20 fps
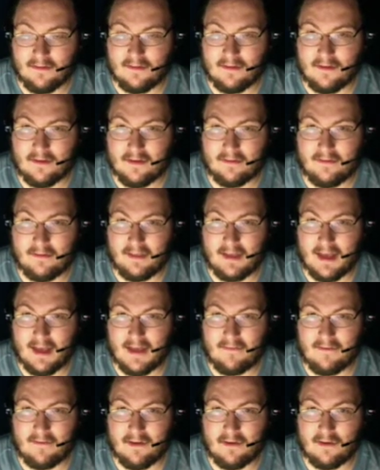So I really
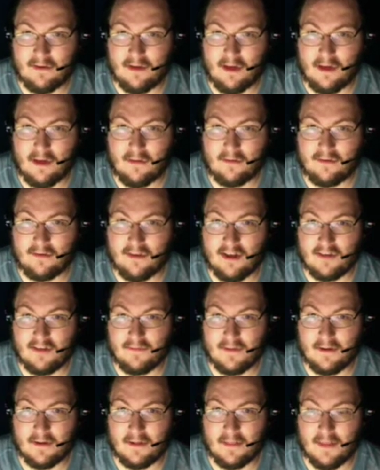have no call or
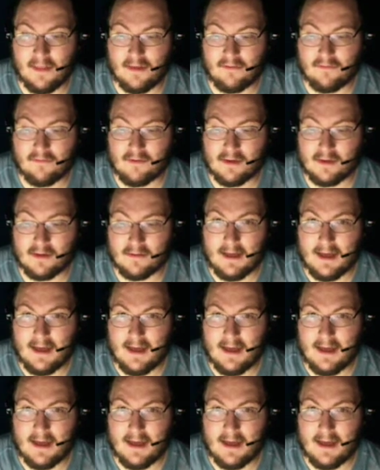judgment on this one.